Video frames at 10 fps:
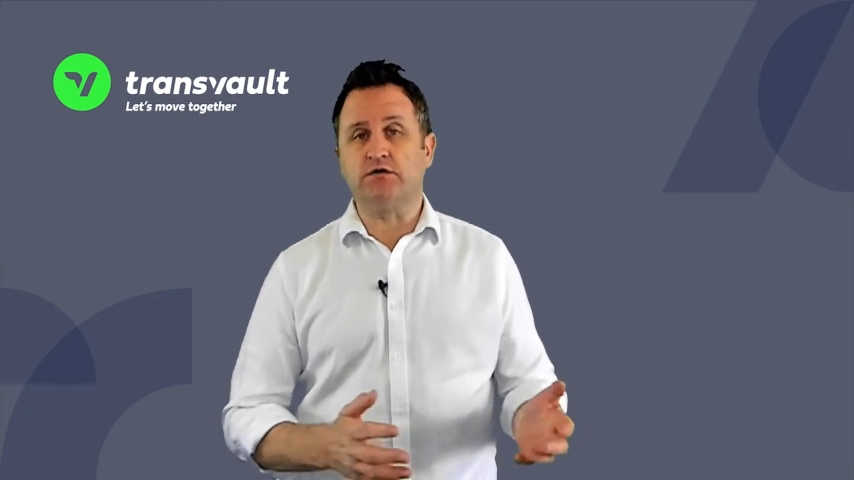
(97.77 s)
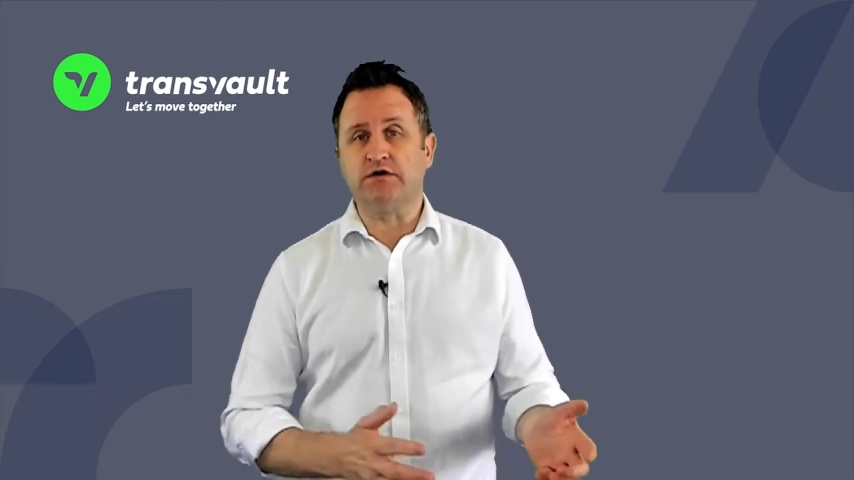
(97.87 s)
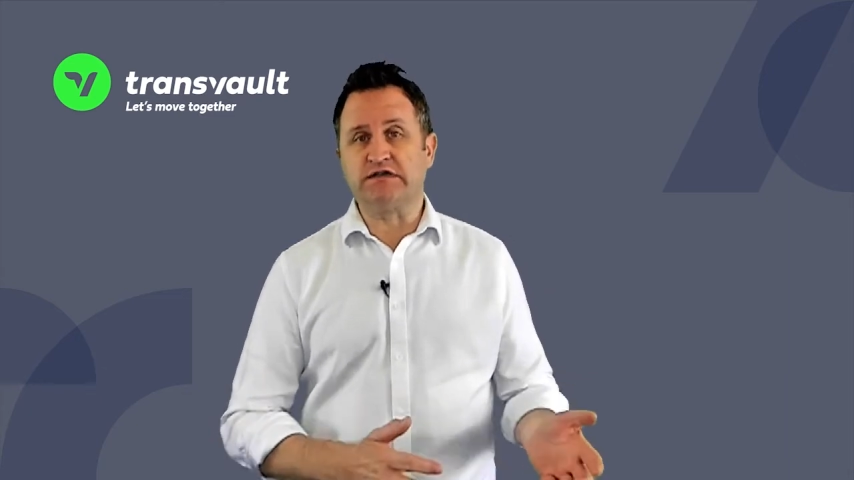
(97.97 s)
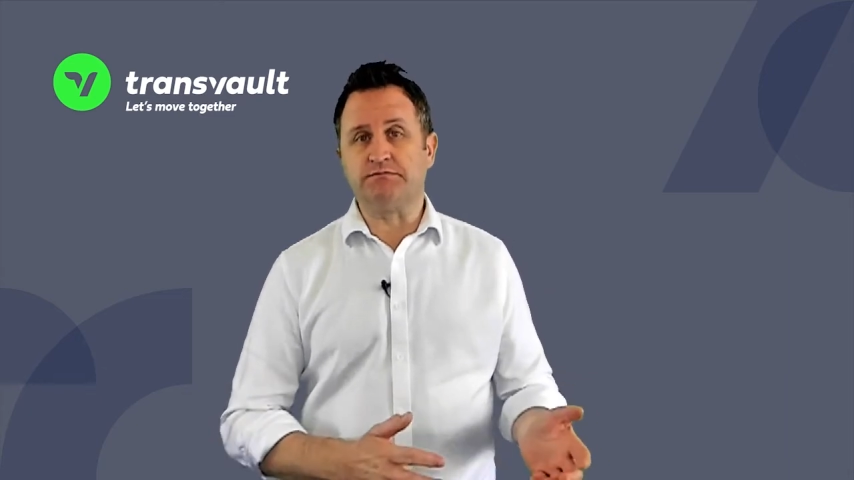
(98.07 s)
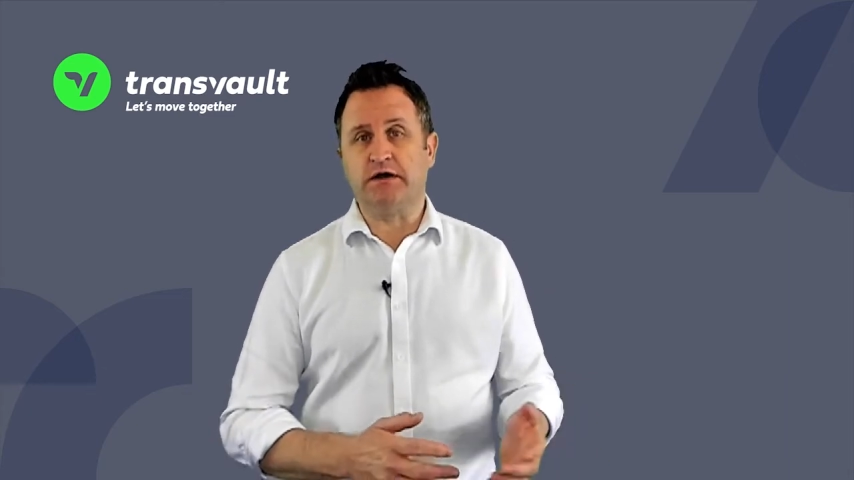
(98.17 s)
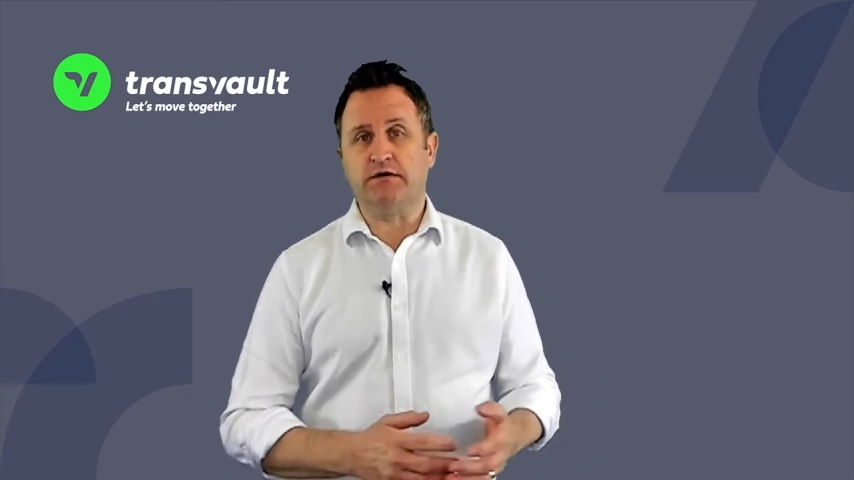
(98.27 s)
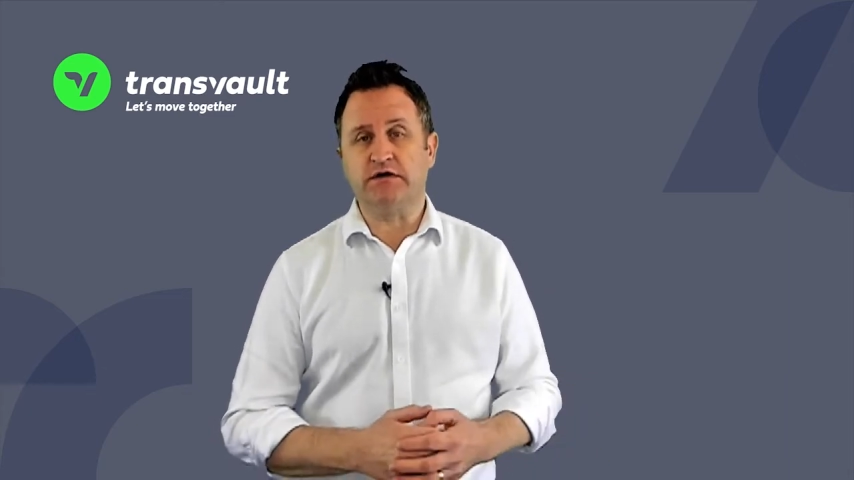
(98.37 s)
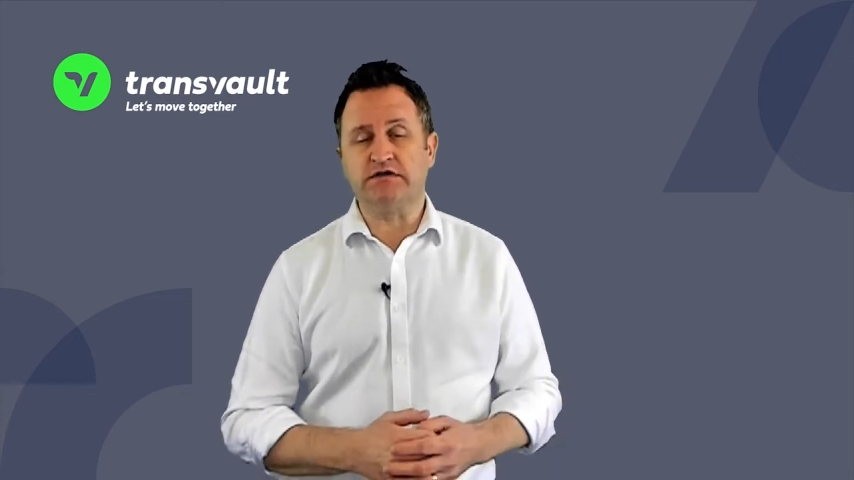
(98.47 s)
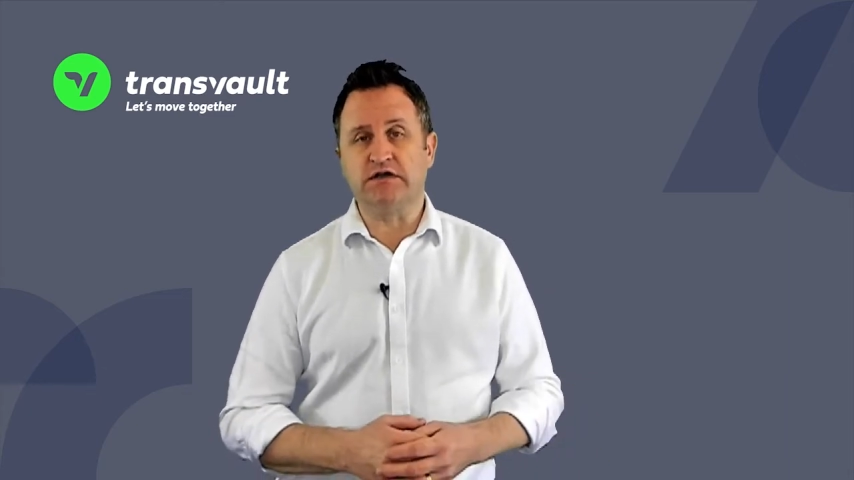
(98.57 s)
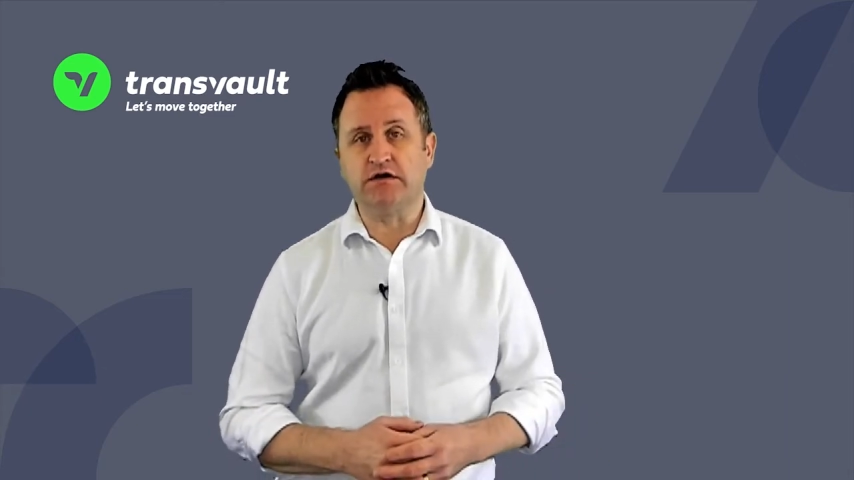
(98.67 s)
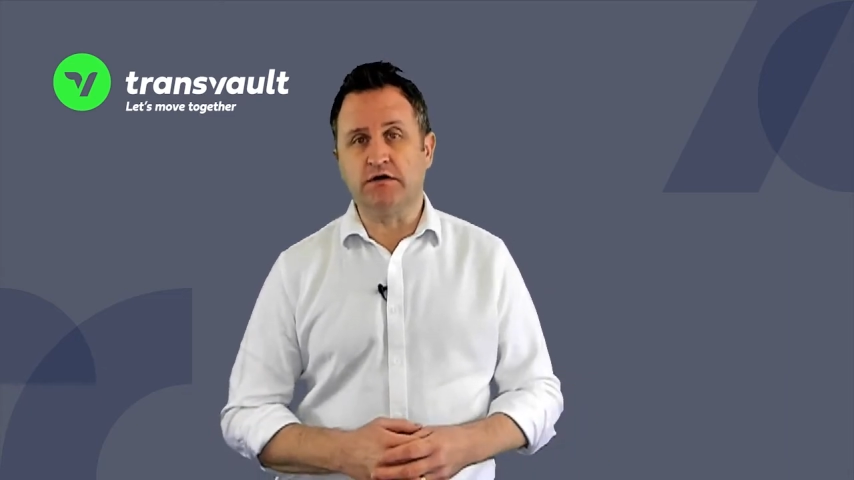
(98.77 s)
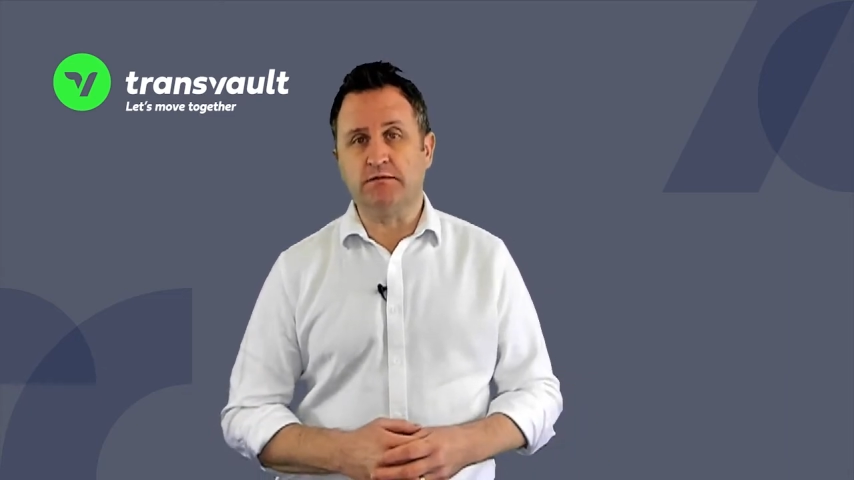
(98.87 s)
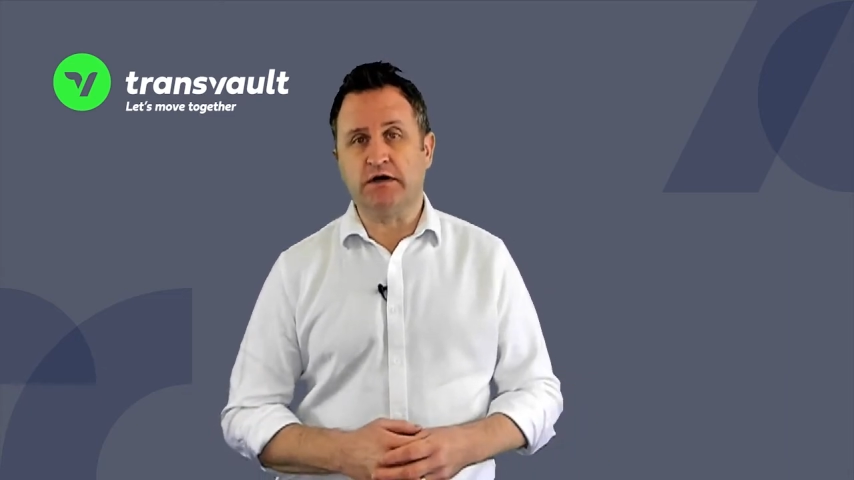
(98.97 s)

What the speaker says: or experience to do the